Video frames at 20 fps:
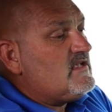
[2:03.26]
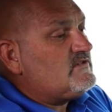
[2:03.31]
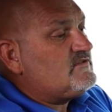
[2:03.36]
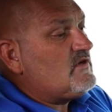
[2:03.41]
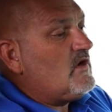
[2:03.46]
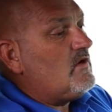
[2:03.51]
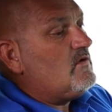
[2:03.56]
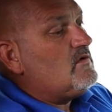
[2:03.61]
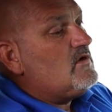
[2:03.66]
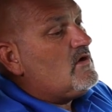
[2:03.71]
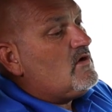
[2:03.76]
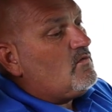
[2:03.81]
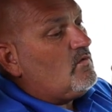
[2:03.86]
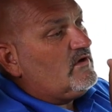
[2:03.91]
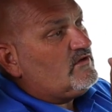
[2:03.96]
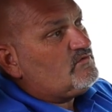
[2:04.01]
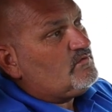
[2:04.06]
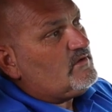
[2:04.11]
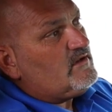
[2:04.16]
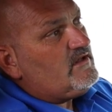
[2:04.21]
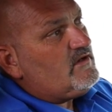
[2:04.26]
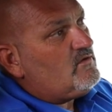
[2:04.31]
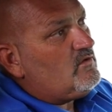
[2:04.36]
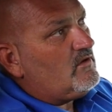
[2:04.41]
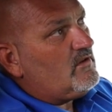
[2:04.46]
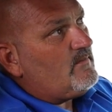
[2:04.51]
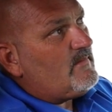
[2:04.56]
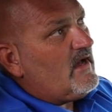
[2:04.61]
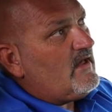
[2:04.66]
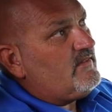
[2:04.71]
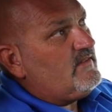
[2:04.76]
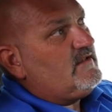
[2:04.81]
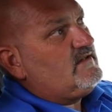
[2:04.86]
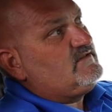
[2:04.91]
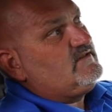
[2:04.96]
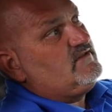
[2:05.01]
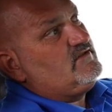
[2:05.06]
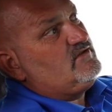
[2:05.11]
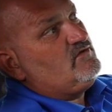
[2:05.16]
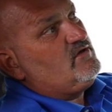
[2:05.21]
So what's really cool about
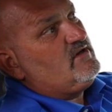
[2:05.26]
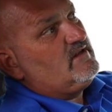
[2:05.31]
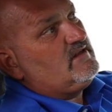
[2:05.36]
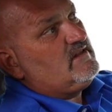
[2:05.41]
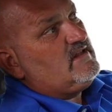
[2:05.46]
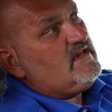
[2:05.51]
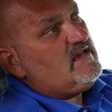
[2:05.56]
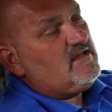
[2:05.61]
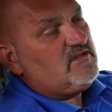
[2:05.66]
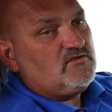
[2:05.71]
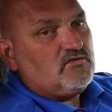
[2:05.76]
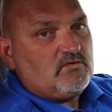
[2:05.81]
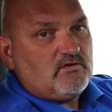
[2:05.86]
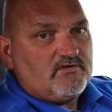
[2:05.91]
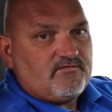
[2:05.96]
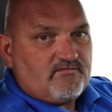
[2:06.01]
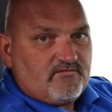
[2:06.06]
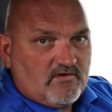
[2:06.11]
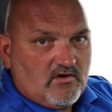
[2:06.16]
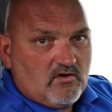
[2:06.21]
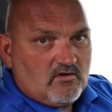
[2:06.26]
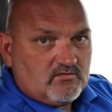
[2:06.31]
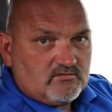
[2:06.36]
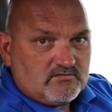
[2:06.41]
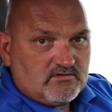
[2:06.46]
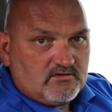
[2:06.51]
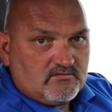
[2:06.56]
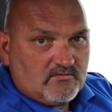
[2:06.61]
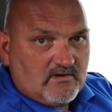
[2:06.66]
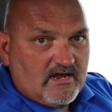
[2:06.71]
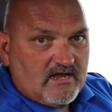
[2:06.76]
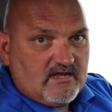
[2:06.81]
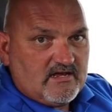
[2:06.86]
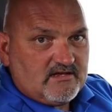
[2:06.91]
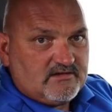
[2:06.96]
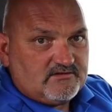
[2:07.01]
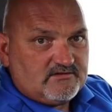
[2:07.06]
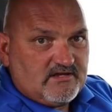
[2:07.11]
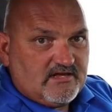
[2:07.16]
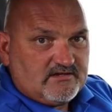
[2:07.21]
this is you can link to a phone, right?
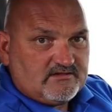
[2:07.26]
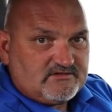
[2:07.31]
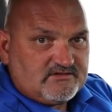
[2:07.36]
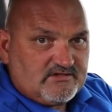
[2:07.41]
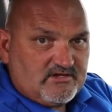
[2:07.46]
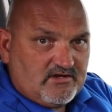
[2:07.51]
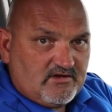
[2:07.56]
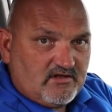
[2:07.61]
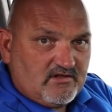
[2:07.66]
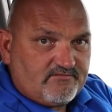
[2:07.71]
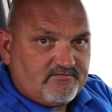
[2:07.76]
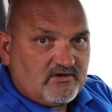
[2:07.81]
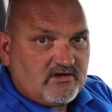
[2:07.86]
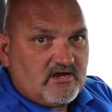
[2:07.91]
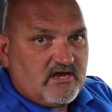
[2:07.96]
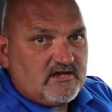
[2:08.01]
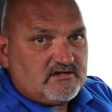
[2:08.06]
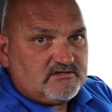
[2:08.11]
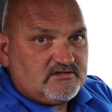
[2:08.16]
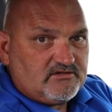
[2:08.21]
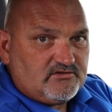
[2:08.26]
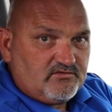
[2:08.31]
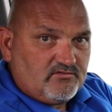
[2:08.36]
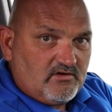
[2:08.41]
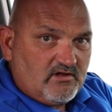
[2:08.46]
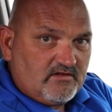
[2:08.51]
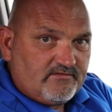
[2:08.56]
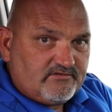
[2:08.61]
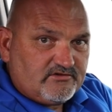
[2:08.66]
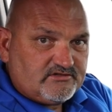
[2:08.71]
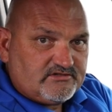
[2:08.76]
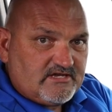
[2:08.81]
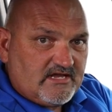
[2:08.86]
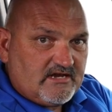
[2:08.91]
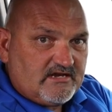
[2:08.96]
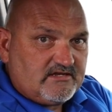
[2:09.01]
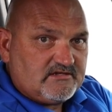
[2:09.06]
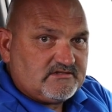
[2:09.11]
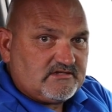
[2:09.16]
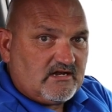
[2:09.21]
And see all of your content, do all of your
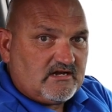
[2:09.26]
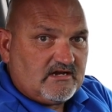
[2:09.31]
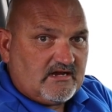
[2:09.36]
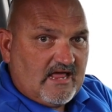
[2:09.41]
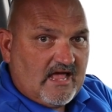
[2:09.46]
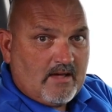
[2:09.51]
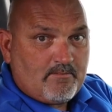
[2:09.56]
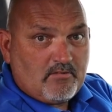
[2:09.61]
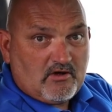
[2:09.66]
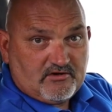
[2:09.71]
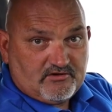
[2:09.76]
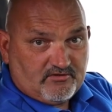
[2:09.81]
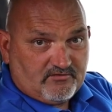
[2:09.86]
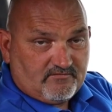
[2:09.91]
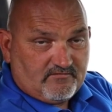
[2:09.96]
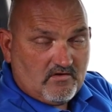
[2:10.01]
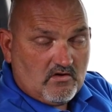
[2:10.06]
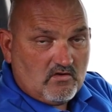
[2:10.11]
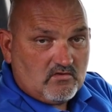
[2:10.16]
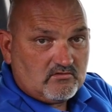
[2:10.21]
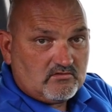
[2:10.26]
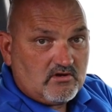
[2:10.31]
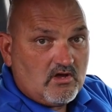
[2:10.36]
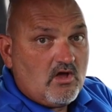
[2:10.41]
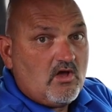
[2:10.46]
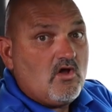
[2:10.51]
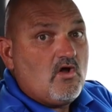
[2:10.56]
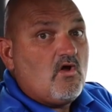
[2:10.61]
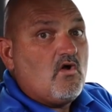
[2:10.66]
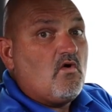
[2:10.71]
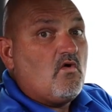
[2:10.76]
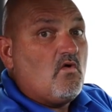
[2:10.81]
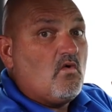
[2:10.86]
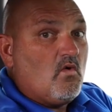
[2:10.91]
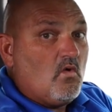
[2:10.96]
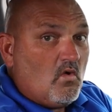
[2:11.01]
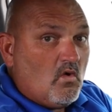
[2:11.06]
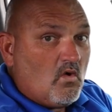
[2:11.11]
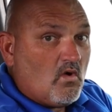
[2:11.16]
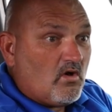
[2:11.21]
settings on an app on your phone,
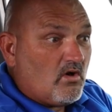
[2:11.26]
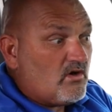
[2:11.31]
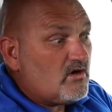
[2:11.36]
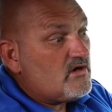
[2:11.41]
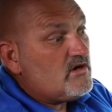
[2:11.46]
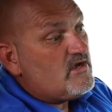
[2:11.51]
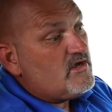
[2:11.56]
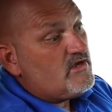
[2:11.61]
or